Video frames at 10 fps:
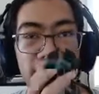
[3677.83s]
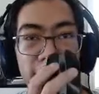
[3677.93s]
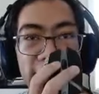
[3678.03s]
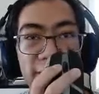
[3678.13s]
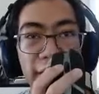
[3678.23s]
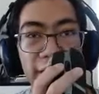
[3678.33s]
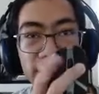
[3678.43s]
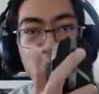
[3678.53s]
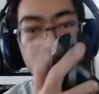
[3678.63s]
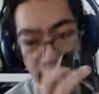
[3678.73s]
PS5
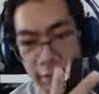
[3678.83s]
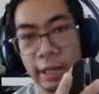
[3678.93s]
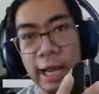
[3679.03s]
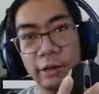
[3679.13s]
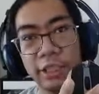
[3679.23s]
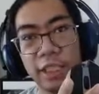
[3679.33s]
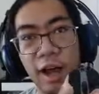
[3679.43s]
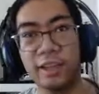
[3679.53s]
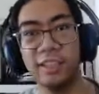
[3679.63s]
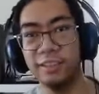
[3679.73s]
restock. Out of stock.